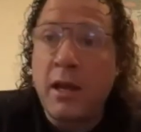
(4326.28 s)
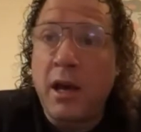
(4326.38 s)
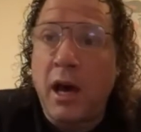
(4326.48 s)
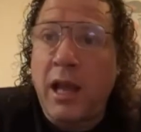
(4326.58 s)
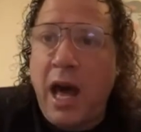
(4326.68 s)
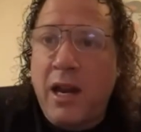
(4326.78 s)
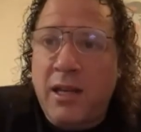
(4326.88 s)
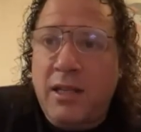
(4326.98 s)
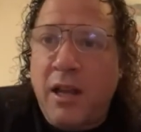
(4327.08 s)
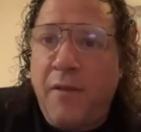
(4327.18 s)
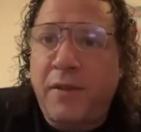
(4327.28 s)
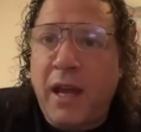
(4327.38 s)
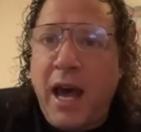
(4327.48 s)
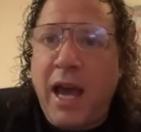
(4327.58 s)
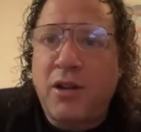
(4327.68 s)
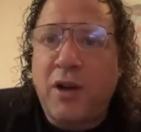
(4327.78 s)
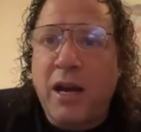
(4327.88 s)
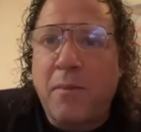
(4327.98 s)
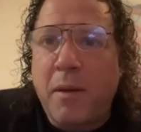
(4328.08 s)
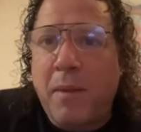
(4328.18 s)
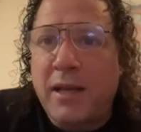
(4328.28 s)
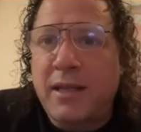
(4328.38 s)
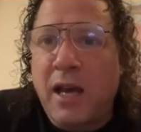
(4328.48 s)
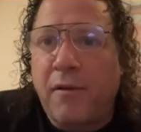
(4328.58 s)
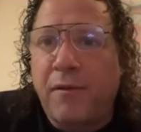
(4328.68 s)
and a lot of the stuff that I try to be myself.